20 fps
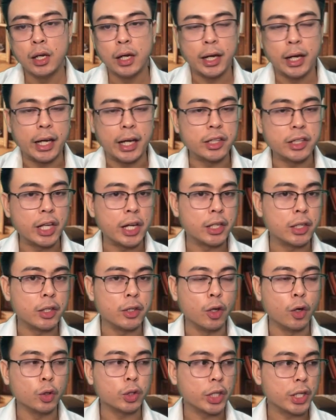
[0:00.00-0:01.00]
And then
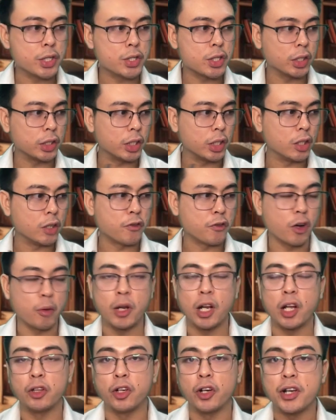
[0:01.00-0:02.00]
notice that in the
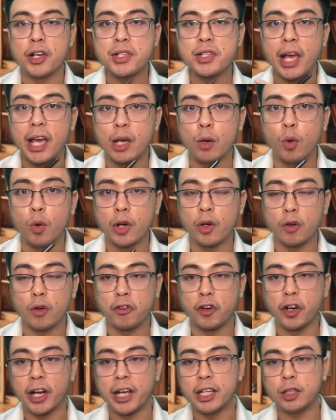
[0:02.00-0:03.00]
formula there is A1
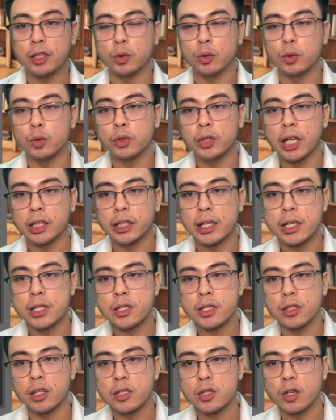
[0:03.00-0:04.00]
over A2, that
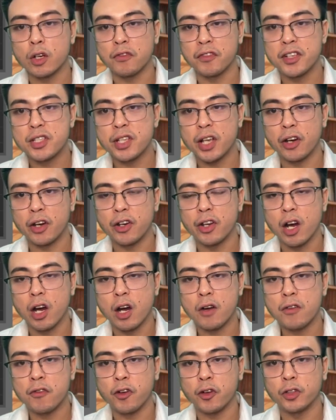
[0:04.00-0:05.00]
is the surface
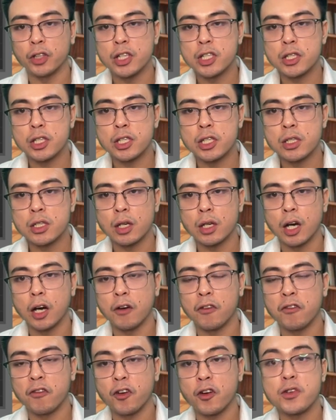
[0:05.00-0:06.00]
area for this
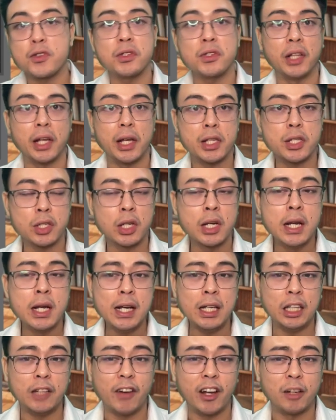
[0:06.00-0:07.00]
first disk
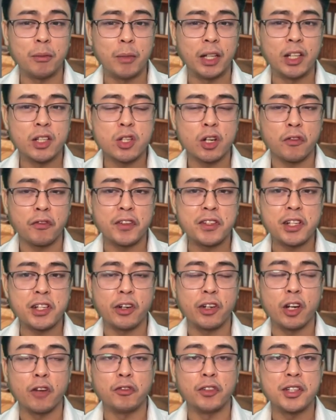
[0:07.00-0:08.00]
divided by the surface
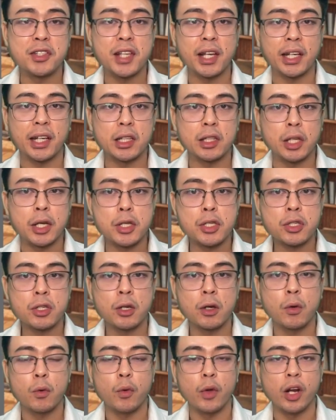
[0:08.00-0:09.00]
area of the second disk.
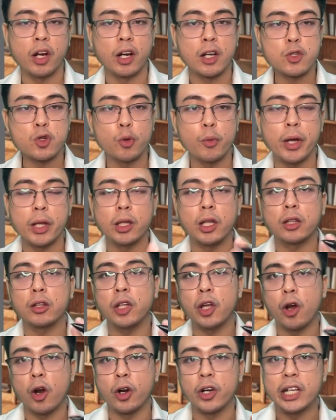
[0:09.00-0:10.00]
We are assuming that
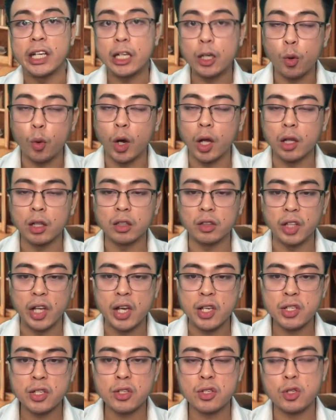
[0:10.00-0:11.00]
they are equal
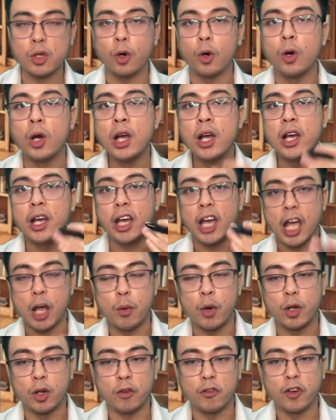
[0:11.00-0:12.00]
disks, so
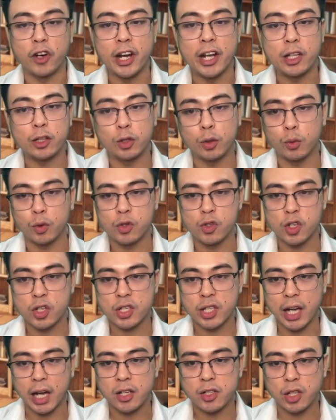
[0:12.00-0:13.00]
A1 over A2 would
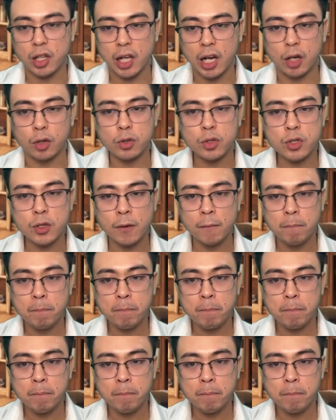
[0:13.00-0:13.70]
just cancel out.